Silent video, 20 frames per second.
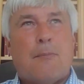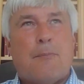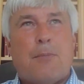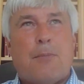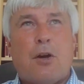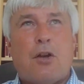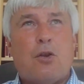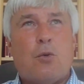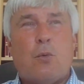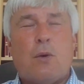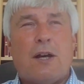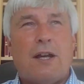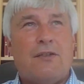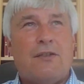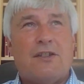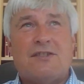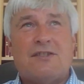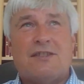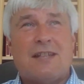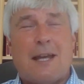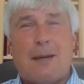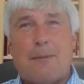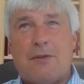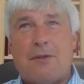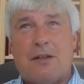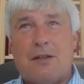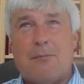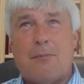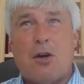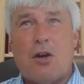By the way, this has
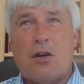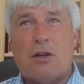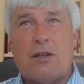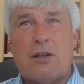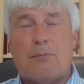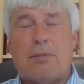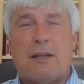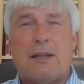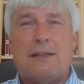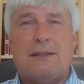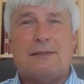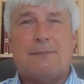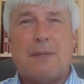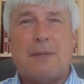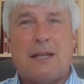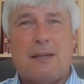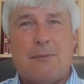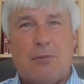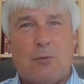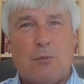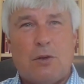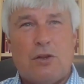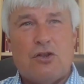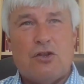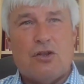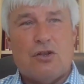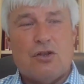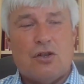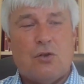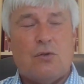happened in the marketplace. Maybe we
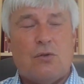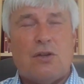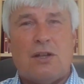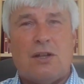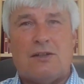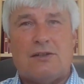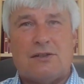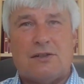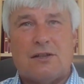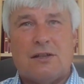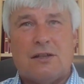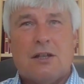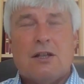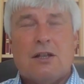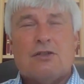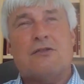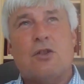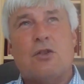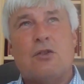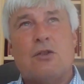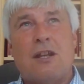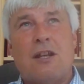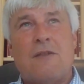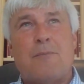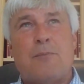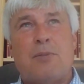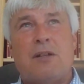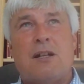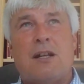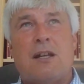should do this. So the
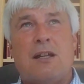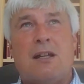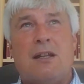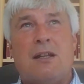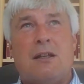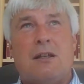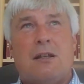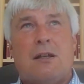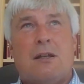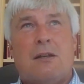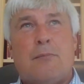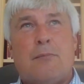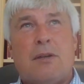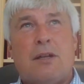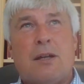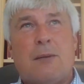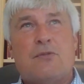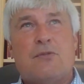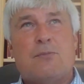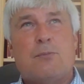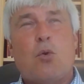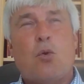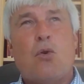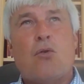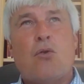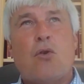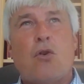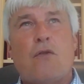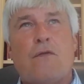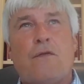FP&A becomes
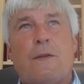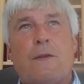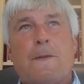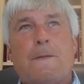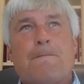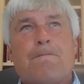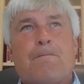more of